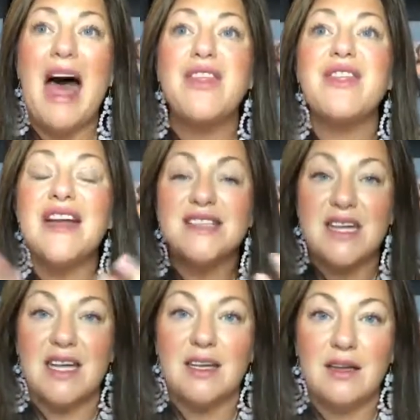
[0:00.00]

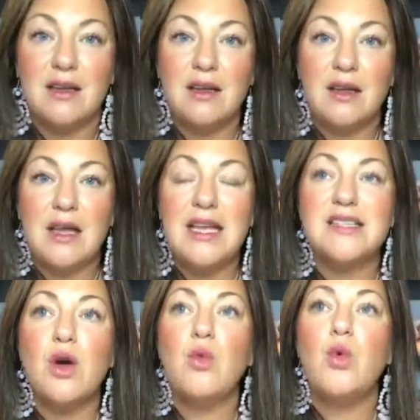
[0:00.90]
Pathetic
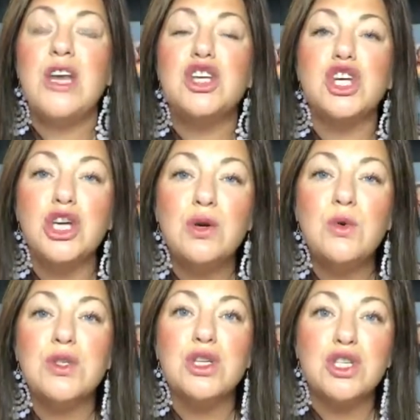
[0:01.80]
is that we
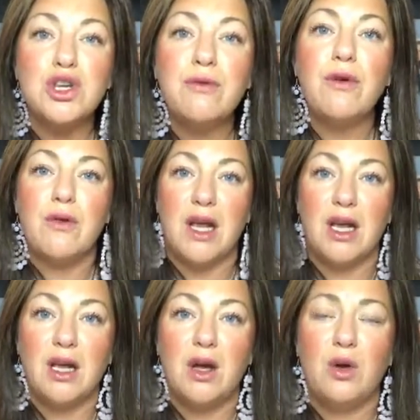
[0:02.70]
choose
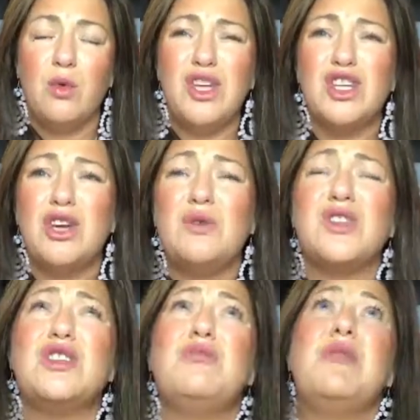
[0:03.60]
suffering. We
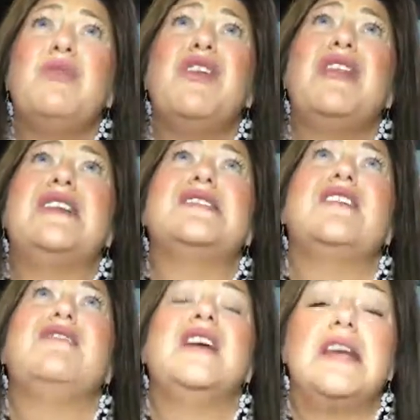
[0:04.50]
choose to be
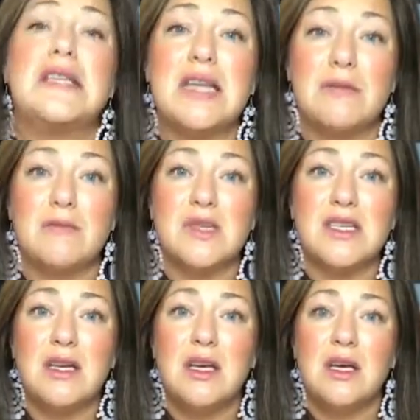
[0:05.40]
pathetic
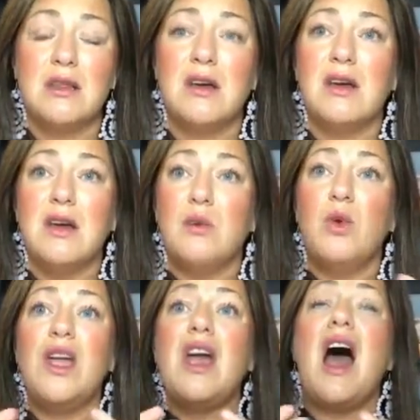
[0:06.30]
victims, that
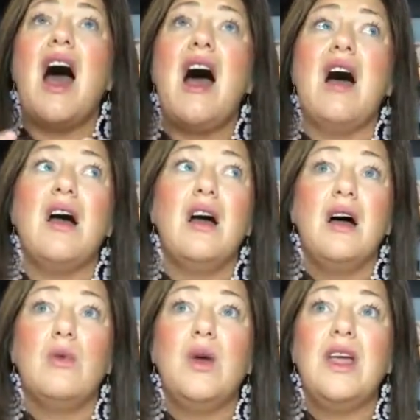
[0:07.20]
we are
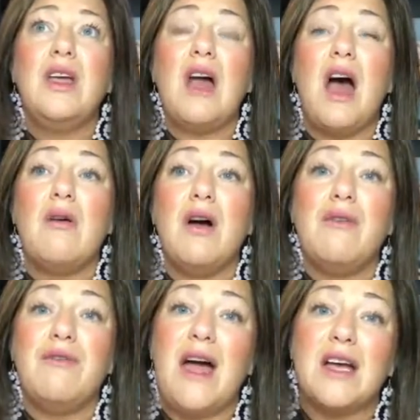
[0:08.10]

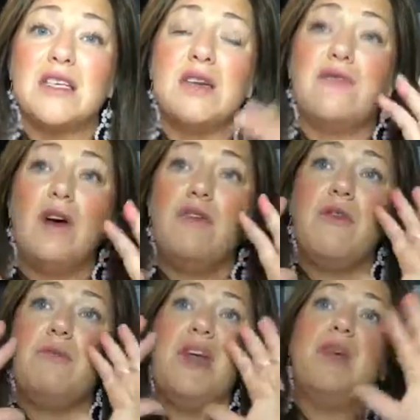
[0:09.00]
effective
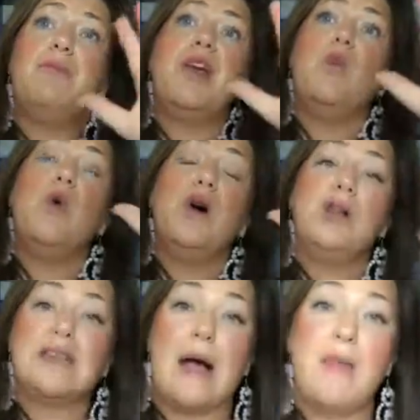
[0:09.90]
of a big, big
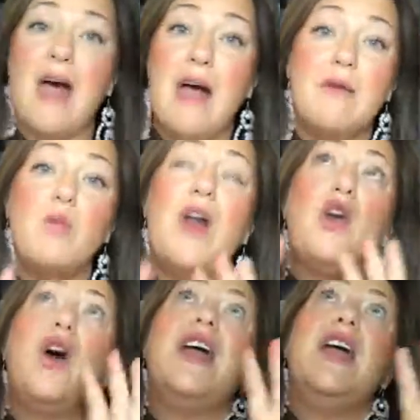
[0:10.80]
world out there, and
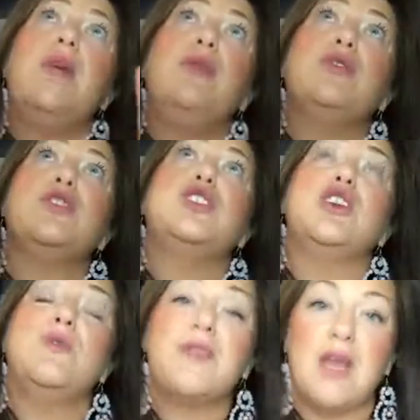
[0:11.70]
we're not able
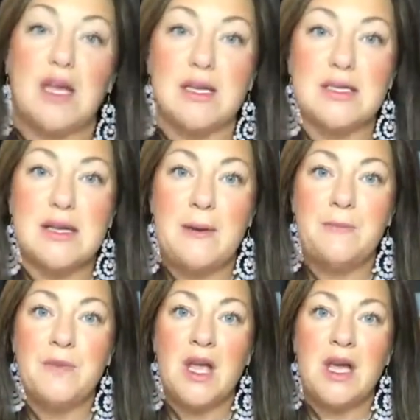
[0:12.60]
to do things.